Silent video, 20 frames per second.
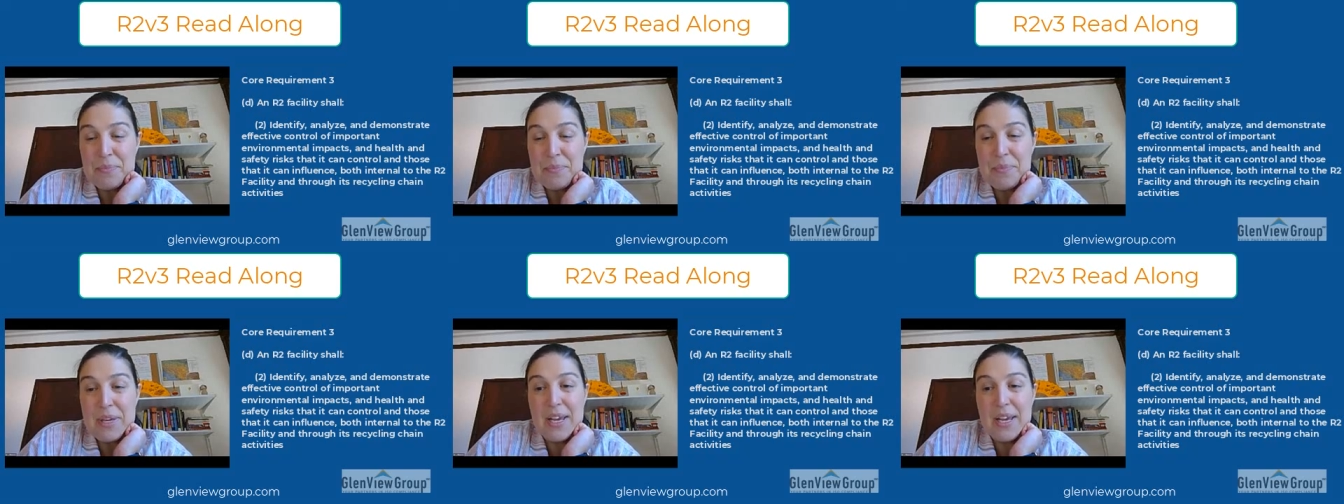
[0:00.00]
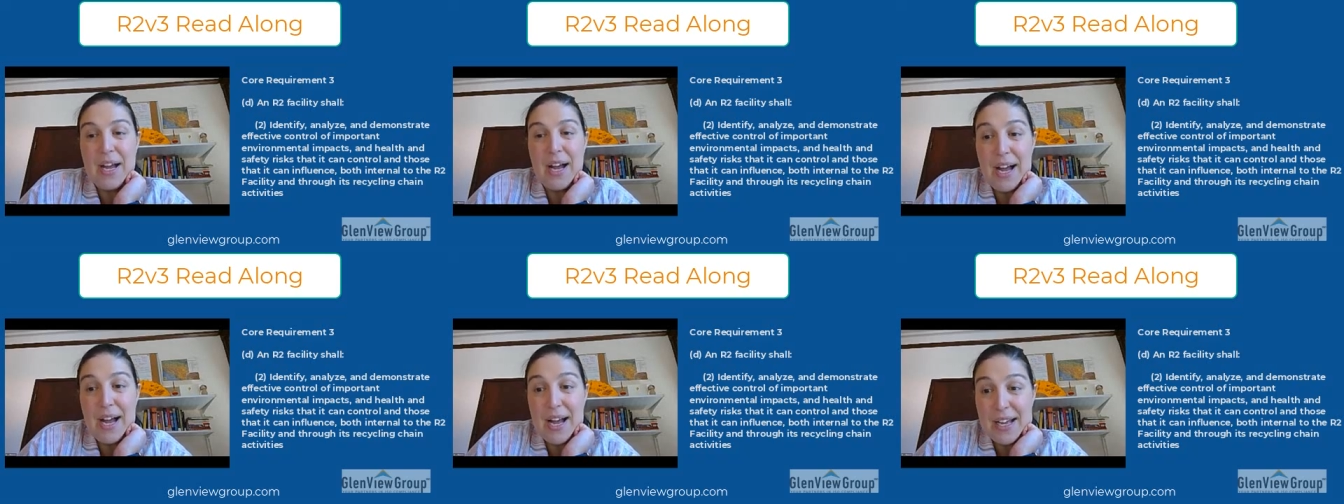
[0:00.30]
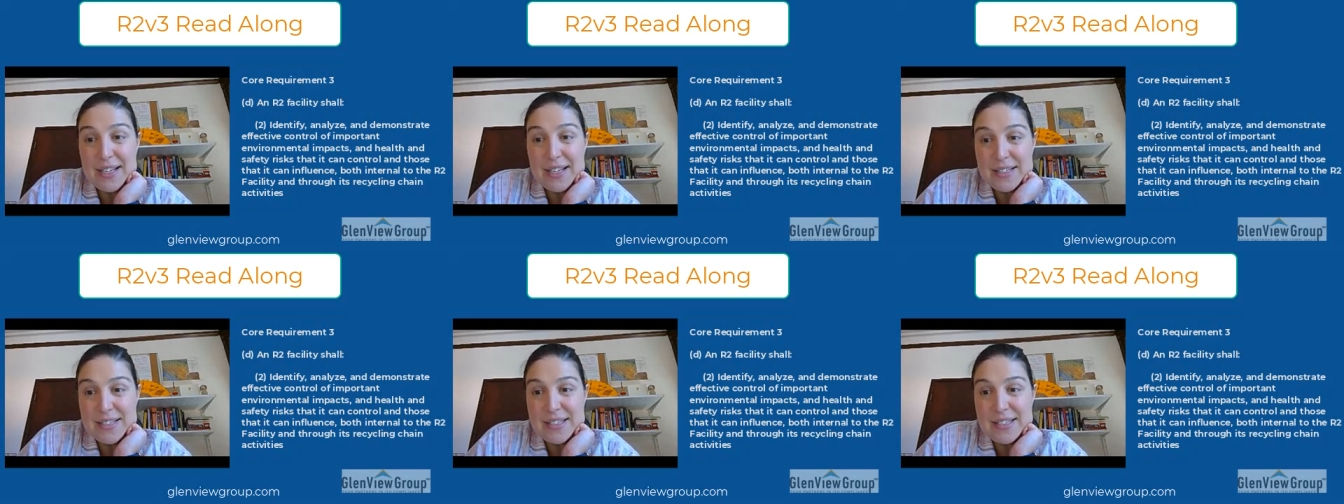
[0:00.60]

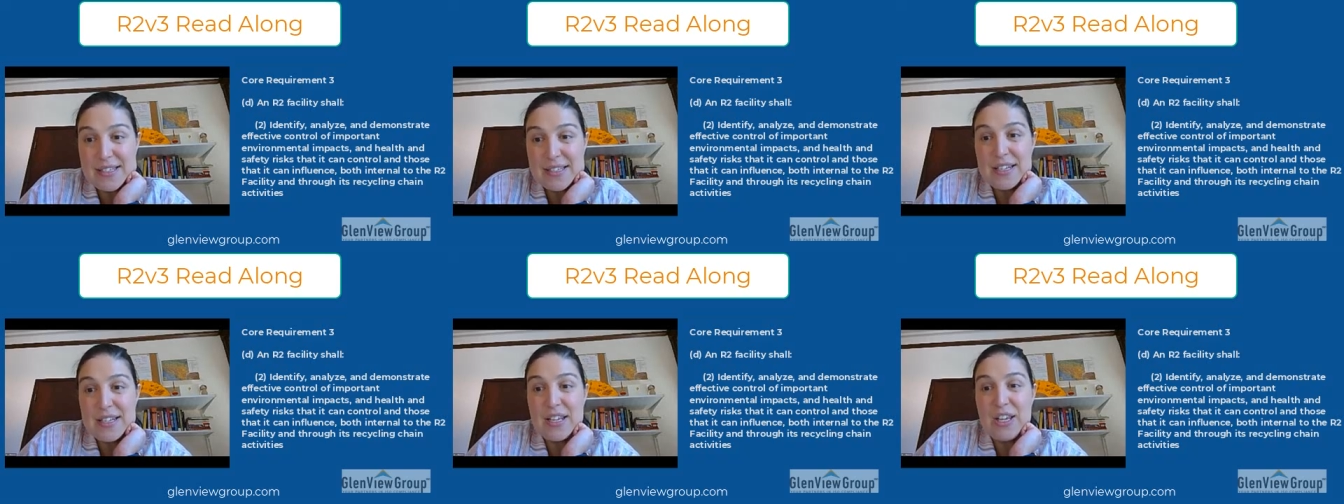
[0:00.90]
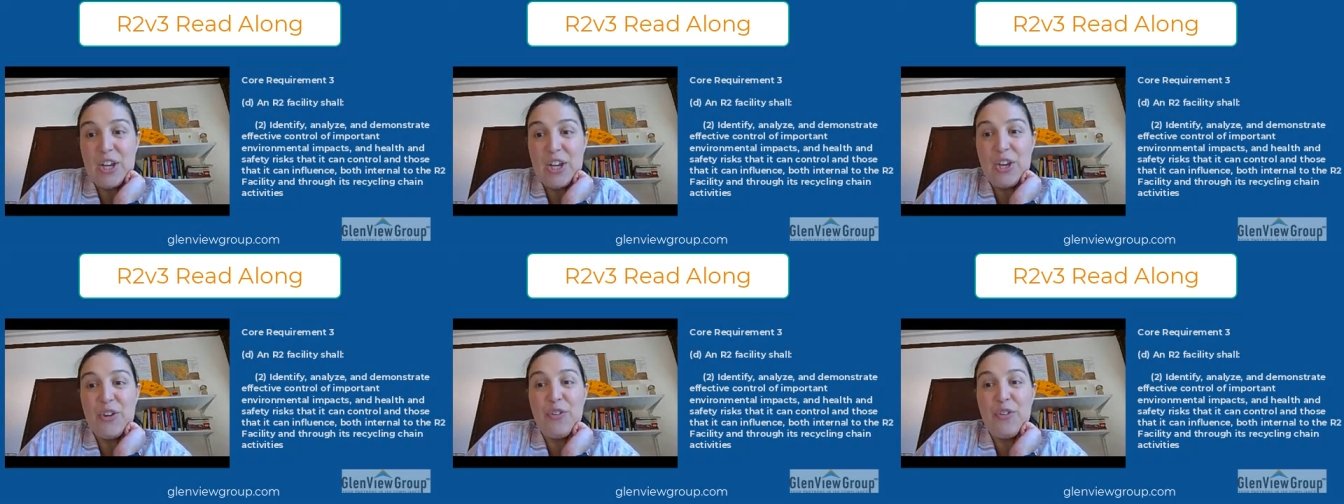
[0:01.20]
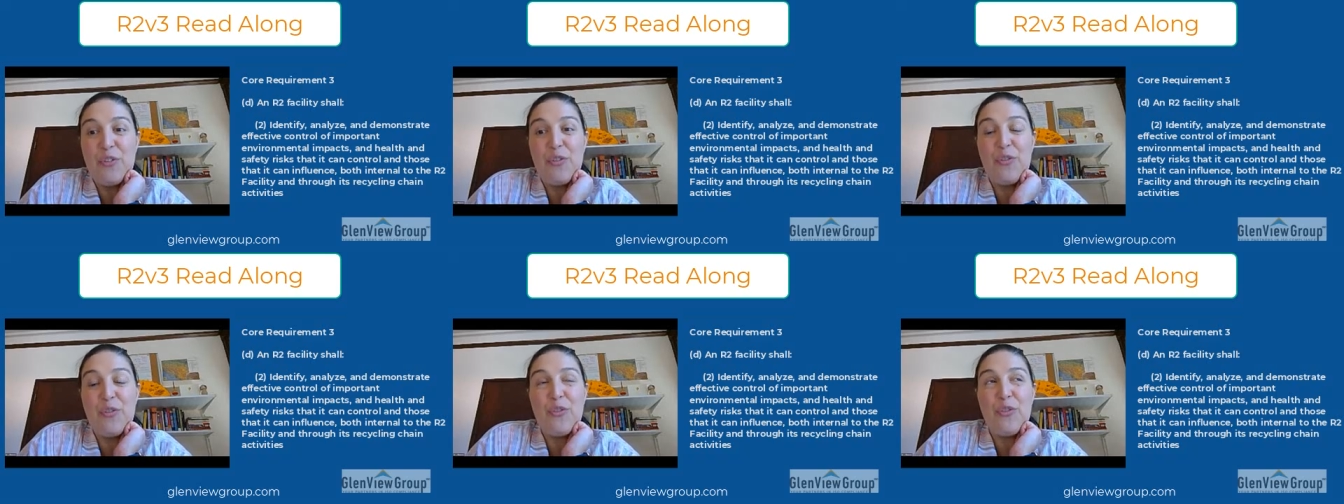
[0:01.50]
Because
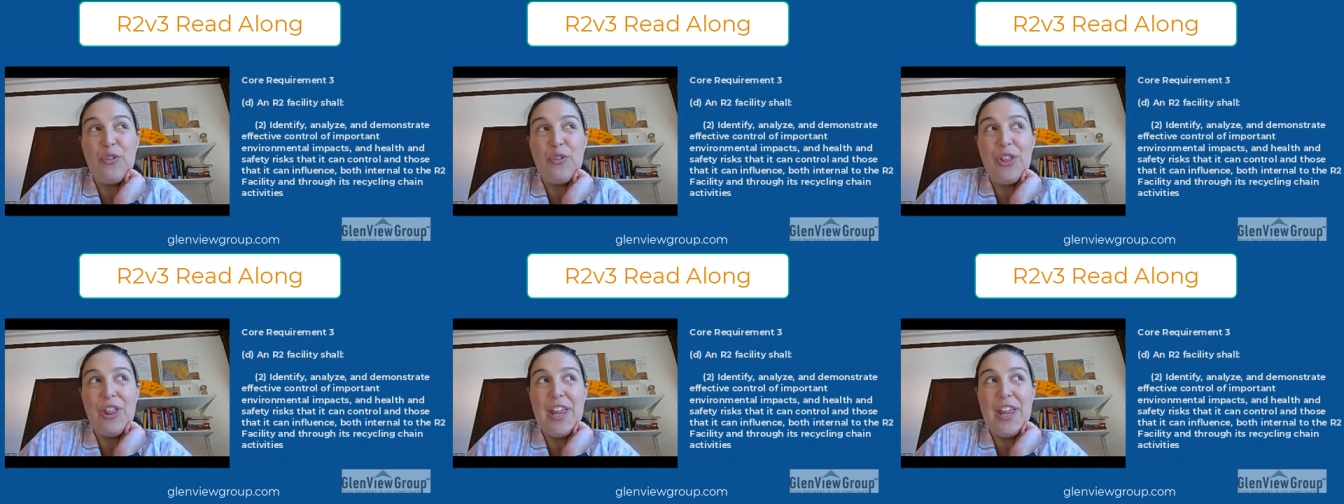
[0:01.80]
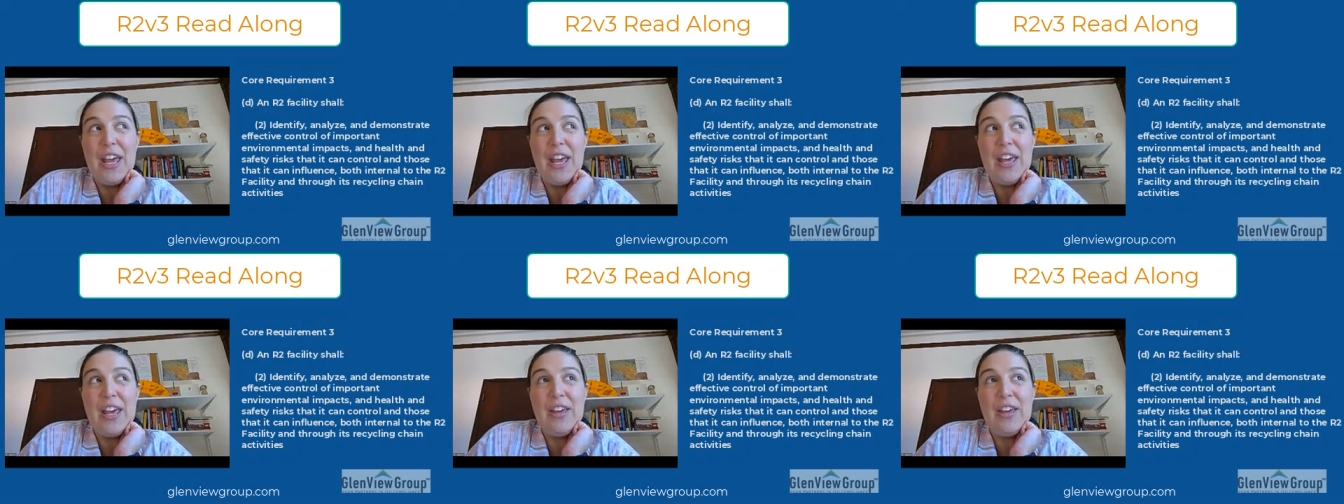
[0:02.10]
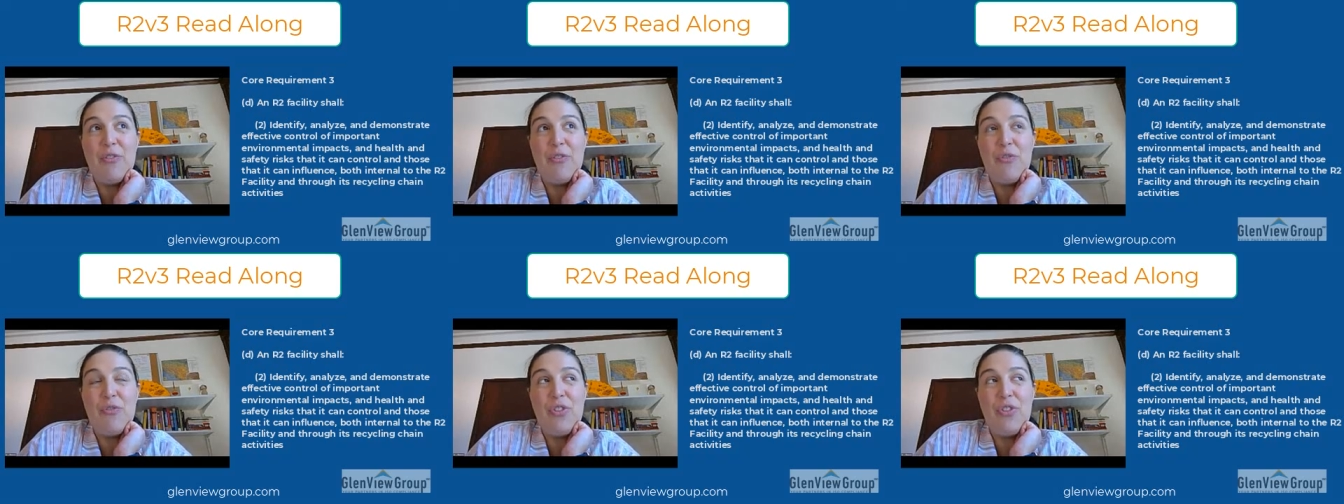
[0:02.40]
if
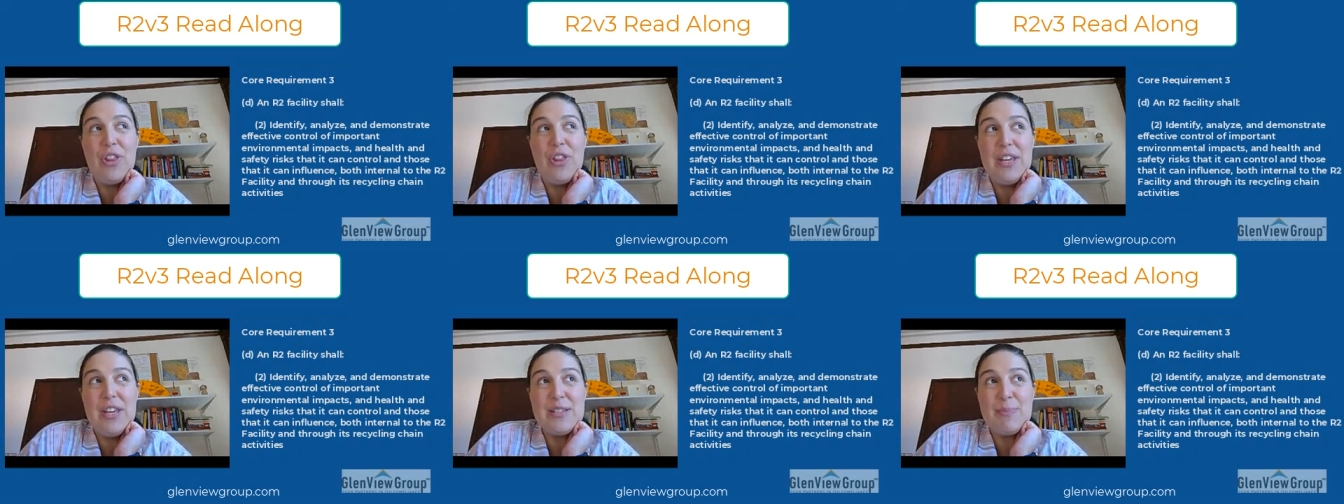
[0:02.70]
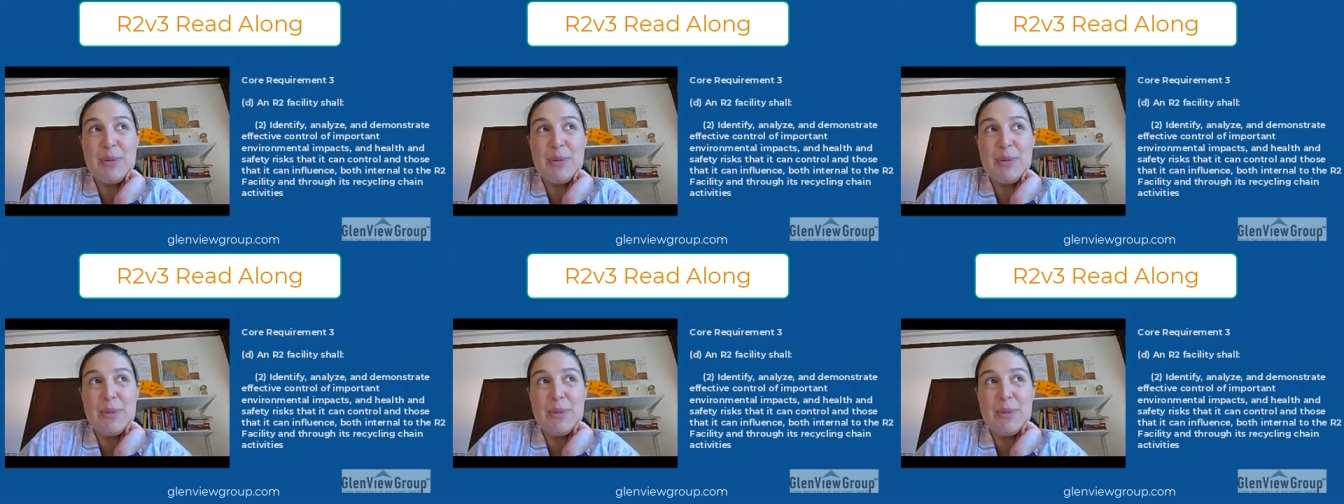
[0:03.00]
these